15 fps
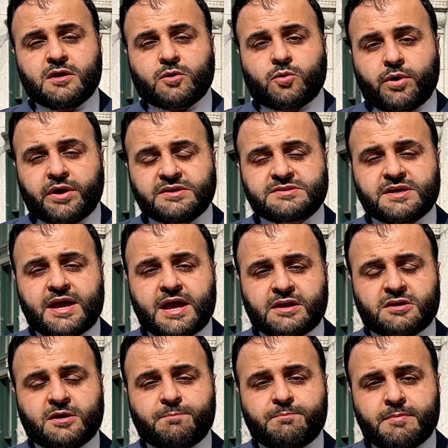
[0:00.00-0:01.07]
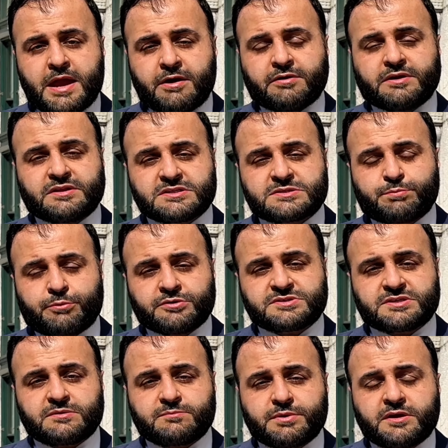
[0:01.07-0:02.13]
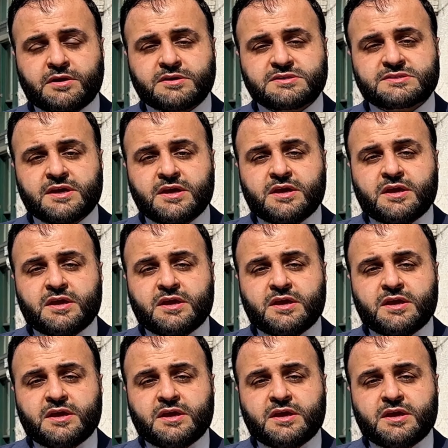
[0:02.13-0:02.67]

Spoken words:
going to end up marrying this person, because